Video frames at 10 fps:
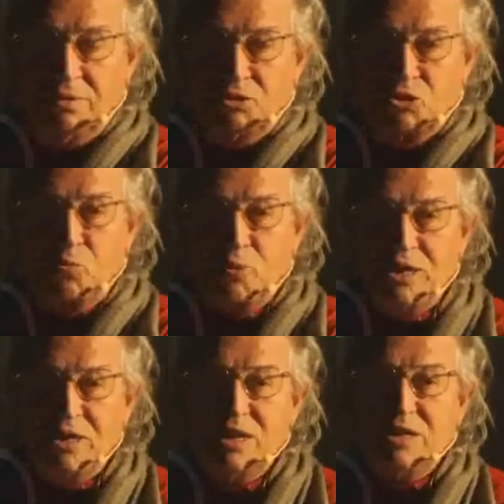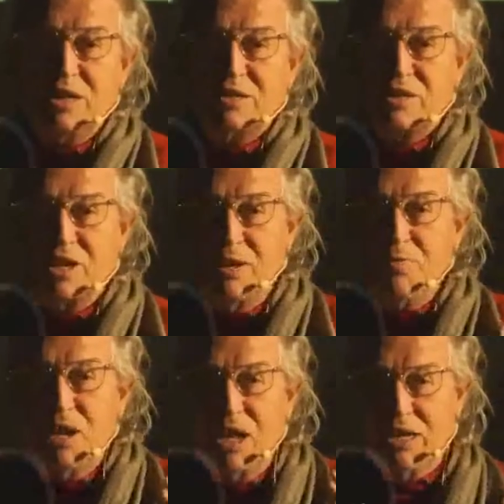So practically the same
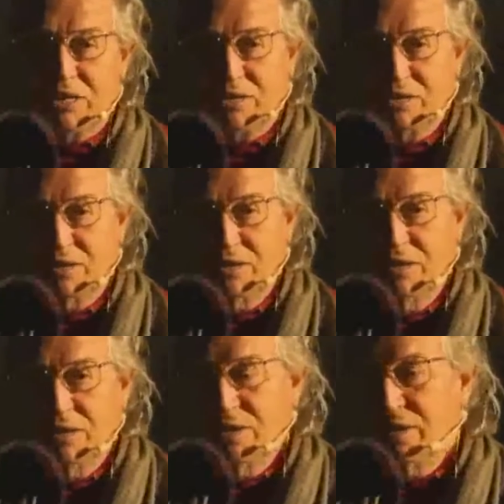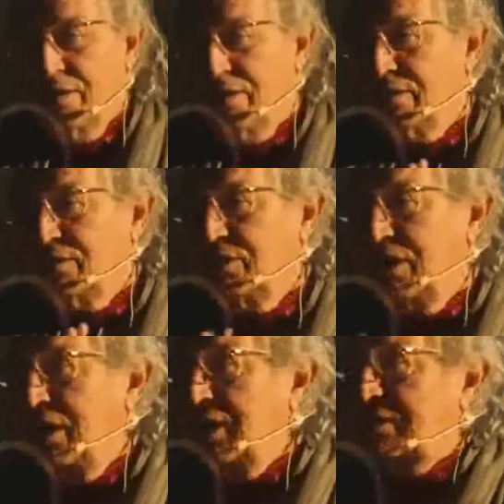light, they
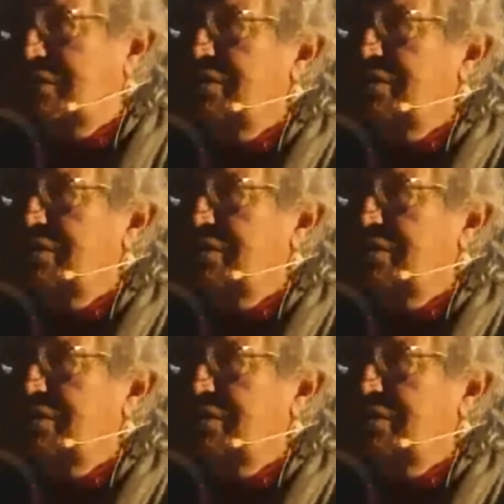lit,